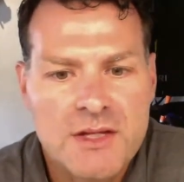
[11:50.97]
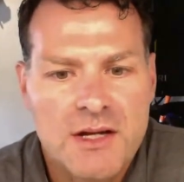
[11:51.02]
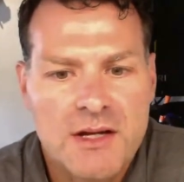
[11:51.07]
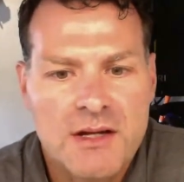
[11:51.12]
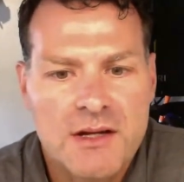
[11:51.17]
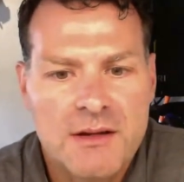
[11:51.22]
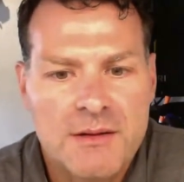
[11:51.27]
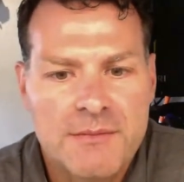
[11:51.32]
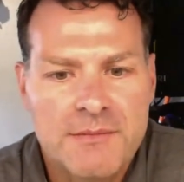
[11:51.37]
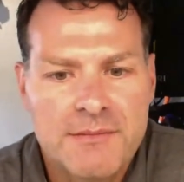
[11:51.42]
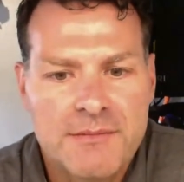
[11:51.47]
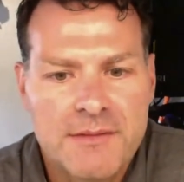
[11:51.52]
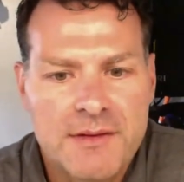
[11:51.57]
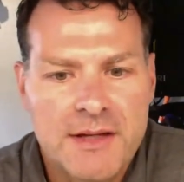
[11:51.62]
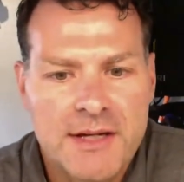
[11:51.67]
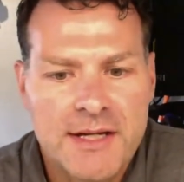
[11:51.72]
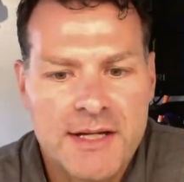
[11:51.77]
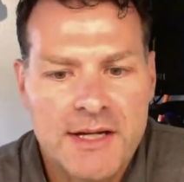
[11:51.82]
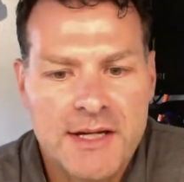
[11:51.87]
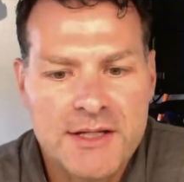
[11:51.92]

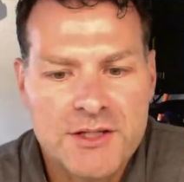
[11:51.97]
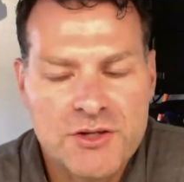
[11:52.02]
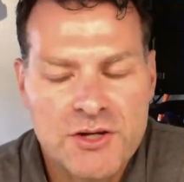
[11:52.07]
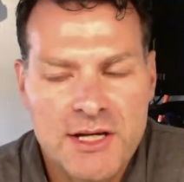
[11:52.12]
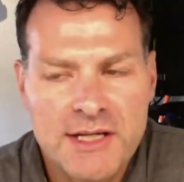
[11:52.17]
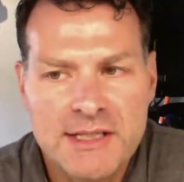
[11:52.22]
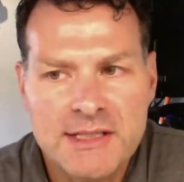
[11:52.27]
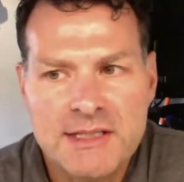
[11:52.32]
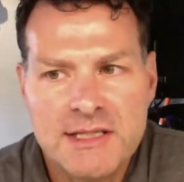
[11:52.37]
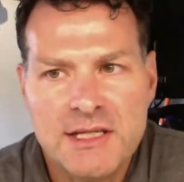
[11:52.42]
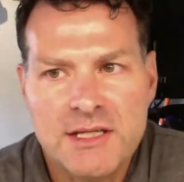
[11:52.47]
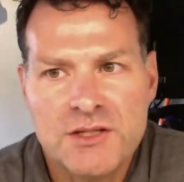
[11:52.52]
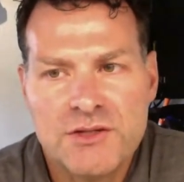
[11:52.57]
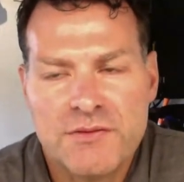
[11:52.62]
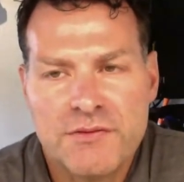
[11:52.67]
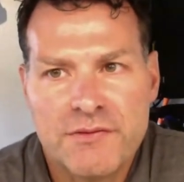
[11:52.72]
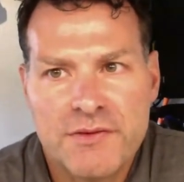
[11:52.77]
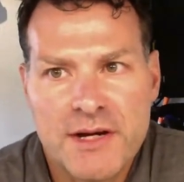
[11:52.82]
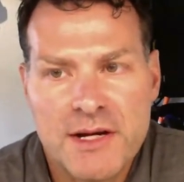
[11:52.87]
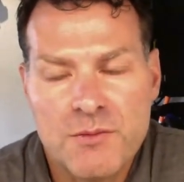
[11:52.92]
I try to teach
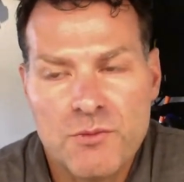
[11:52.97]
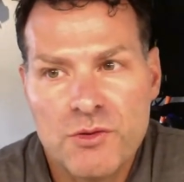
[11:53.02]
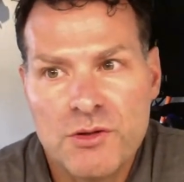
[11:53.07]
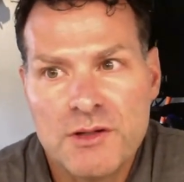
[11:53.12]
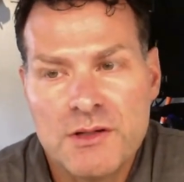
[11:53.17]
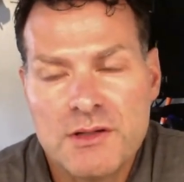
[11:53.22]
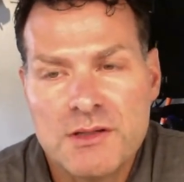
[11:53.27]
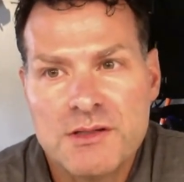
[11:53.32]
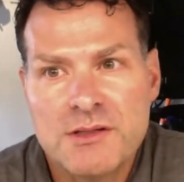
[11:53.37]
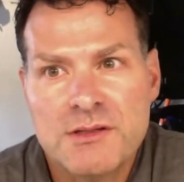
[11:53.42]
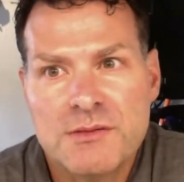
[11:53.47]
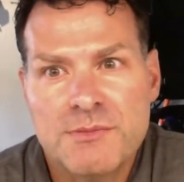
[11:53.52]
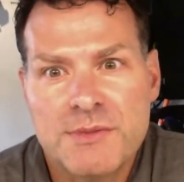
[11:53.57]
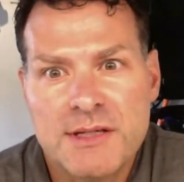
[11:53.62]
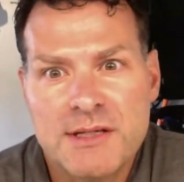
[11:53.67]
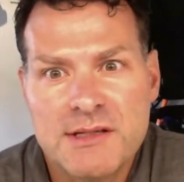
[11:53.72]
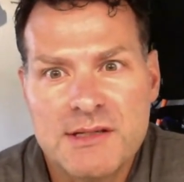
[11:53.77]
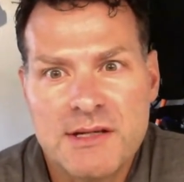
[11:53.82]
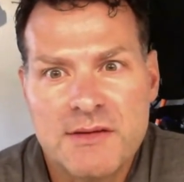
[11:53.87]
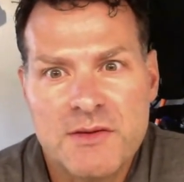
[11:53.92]
frameworks
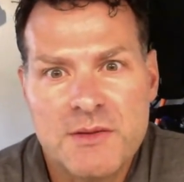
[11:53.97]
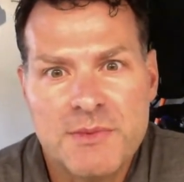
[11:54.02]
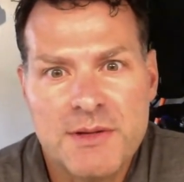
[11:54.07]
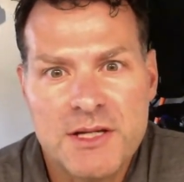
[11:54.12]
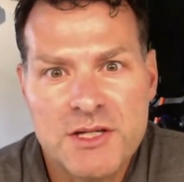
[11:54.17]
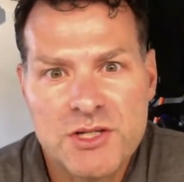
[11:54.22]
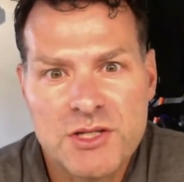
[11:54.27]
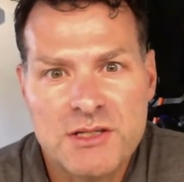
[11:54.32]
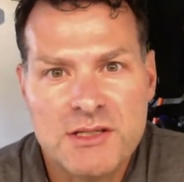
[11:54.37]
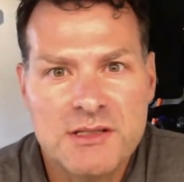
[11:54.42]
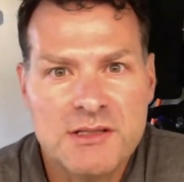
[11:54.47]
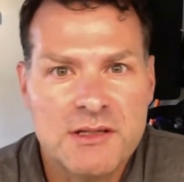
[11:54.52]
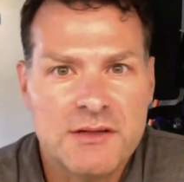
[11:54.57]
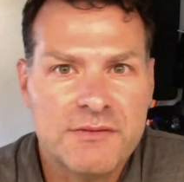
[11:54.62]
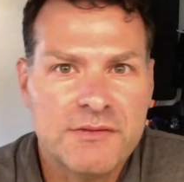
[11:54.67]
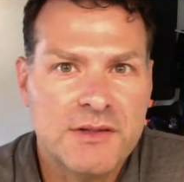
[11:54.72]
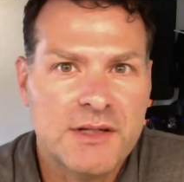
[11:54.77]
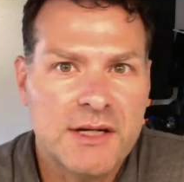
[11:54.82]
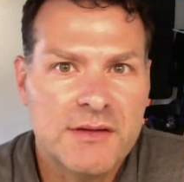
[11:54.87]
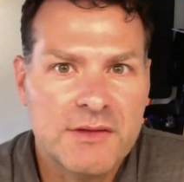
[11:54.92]
because every patient is
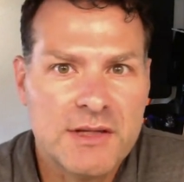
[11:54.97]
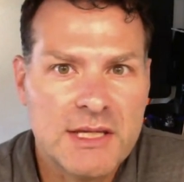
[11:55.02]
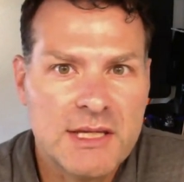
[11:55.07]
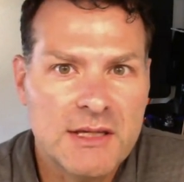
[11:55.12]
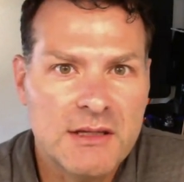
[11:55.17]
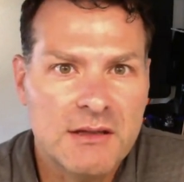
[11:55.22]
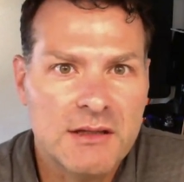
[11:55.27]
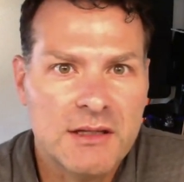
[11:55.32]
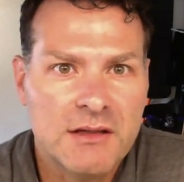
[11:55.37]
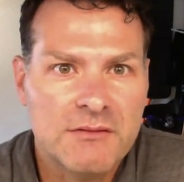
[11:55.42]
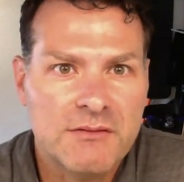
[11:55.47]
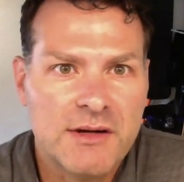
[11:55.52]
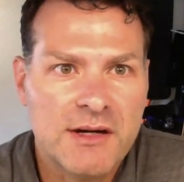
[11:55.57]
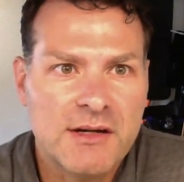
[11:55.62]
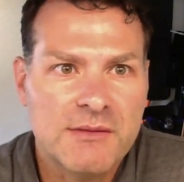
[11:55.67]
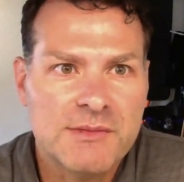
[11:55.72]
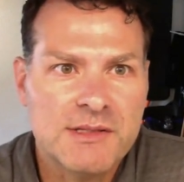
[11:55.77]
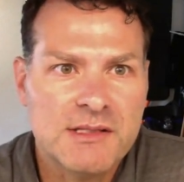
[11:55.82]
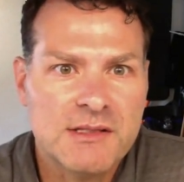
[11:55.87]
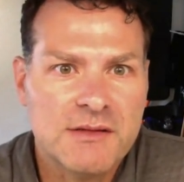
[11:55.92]
different. Every healing
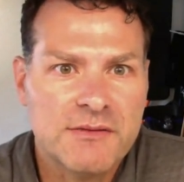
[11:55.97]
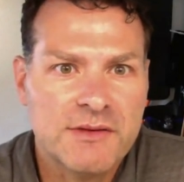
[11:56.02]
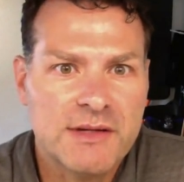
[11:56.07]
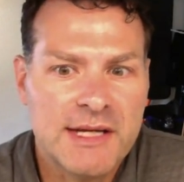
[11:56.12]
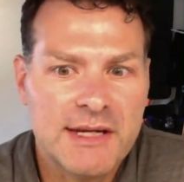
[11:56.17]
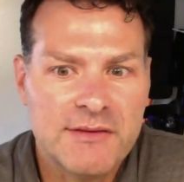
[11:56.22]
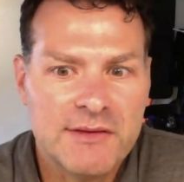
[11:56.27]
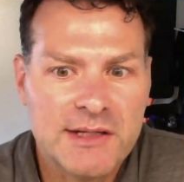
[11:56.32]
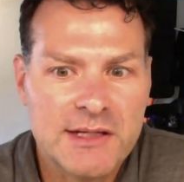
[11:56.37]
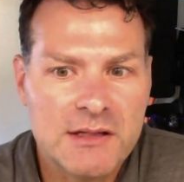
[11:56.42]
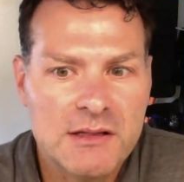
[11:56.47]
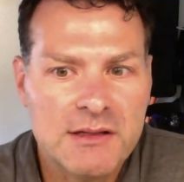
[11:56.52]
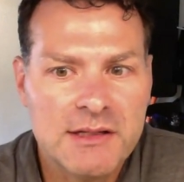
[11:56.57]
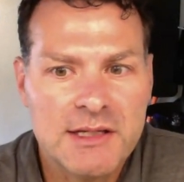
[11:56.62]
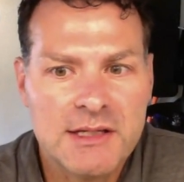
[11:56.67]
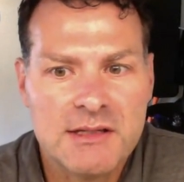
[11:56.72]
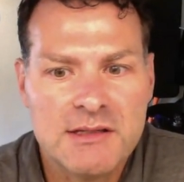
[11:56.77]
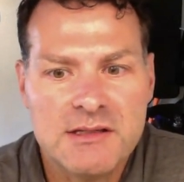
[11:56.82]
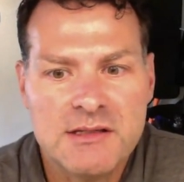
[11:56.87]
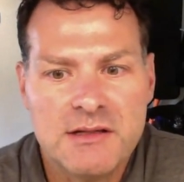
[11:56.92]
environment is different. Every
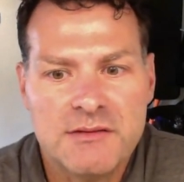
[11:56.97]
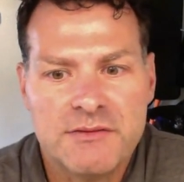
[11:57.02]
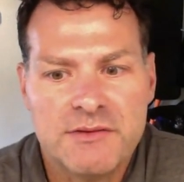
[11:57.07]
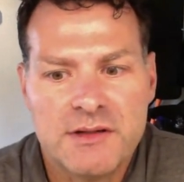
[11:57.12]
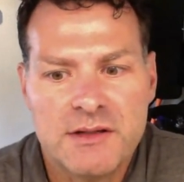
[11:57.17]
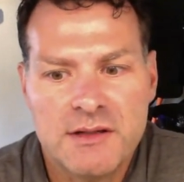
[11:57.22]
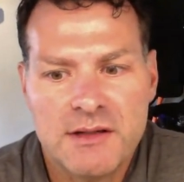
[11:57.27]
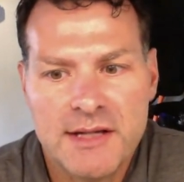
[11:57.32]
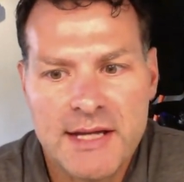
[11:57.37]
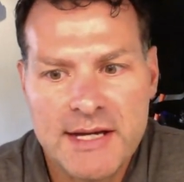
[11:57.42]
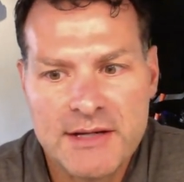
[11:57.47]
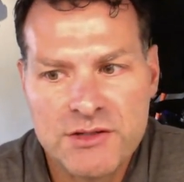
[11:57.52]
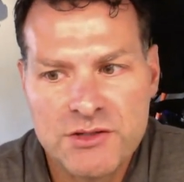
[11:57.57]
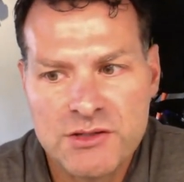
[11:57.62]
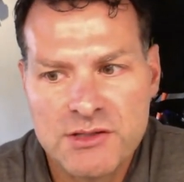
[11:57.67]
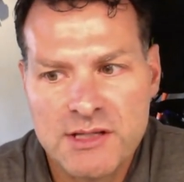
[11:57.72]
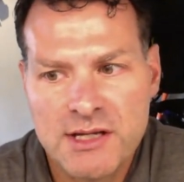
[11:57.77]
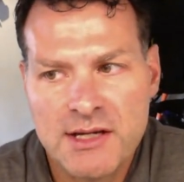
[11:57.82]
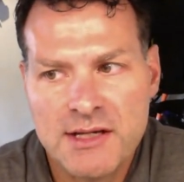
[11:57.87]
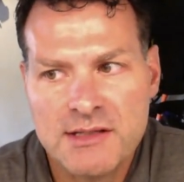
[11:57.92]
clinic is different.
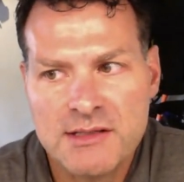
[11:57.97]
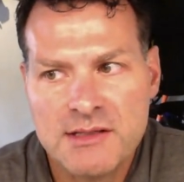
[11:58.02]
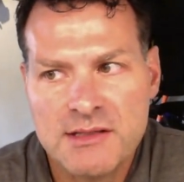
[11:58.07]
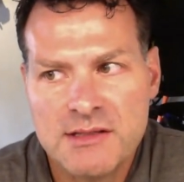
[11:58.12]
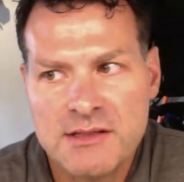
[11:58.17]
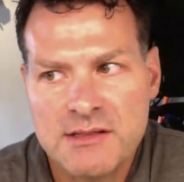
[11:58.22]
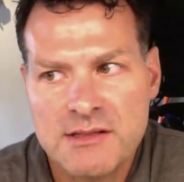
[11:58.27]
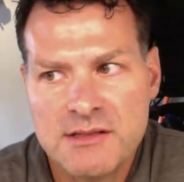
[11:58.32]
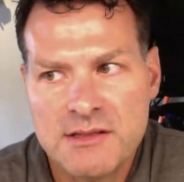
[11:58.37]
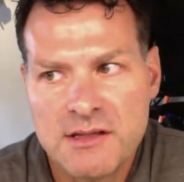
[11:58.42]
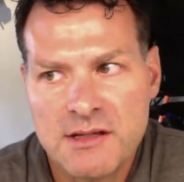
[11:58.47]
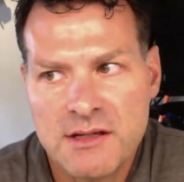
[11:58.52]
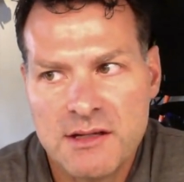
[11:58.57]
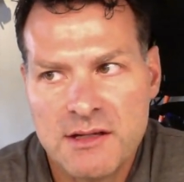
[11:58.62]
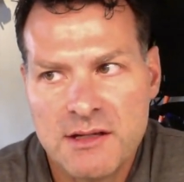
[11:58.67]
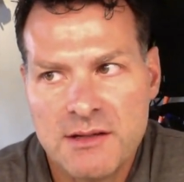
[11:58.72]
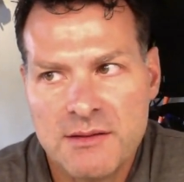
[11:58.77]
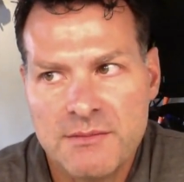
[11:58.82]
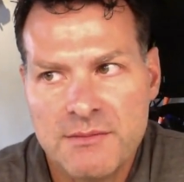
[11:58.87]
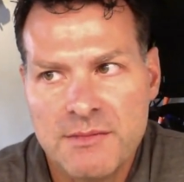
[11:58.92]
Exercises
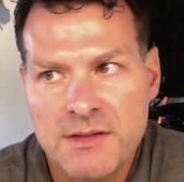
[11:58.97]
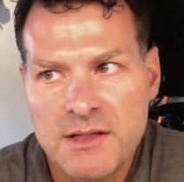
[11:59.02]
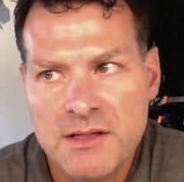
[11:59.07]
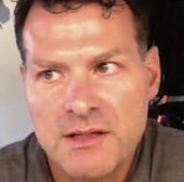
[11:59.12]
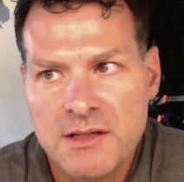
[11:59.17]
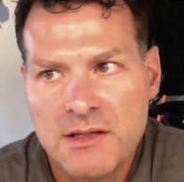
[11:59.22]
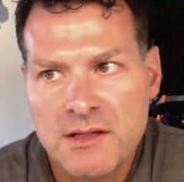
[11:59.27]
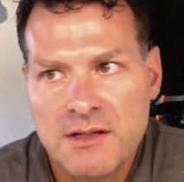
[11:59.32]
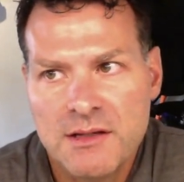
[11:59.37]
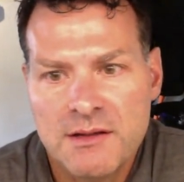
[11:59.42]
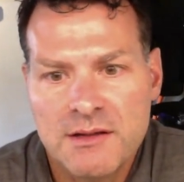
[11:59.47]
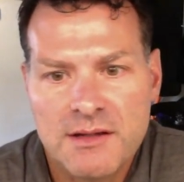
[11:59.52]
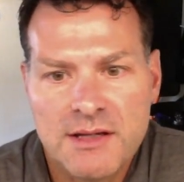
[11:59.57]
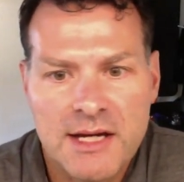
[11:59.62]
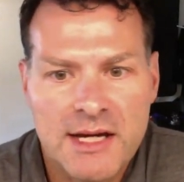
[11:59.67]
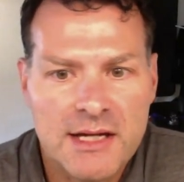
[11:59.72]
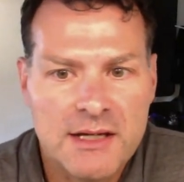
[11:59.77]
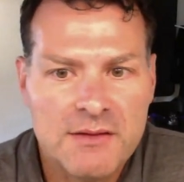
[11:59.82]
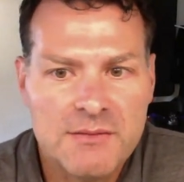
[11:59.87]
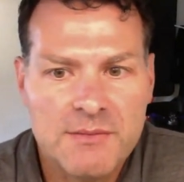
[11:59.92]
kind